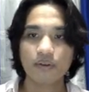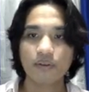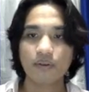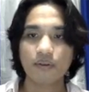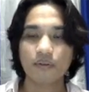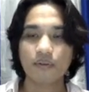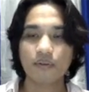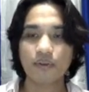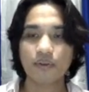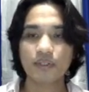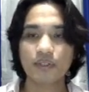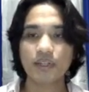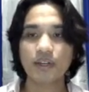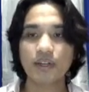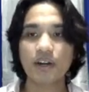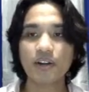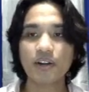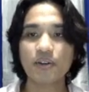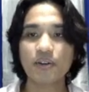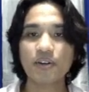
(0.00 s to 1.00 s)
For
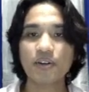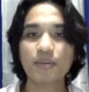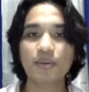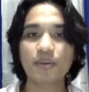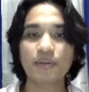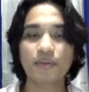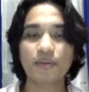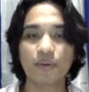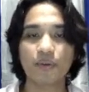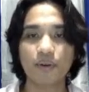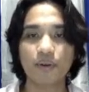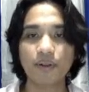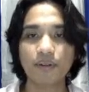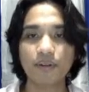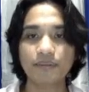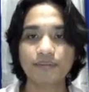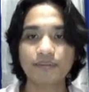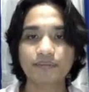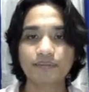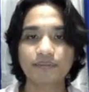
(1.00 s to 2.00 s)
scenario number 4,
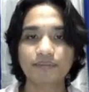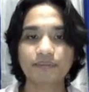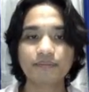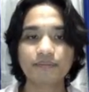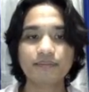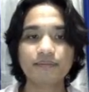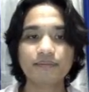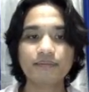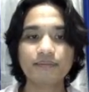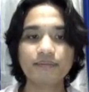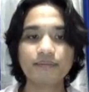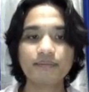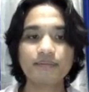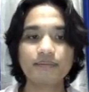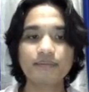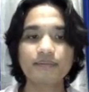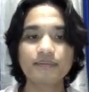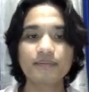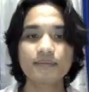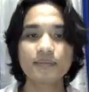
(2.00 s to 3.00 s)

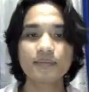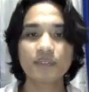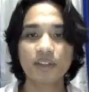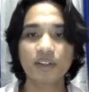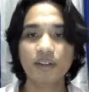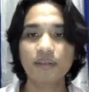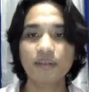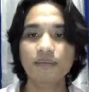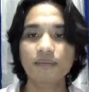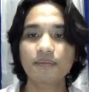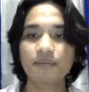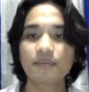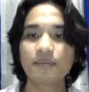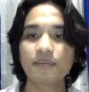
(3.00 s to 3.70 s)
okay,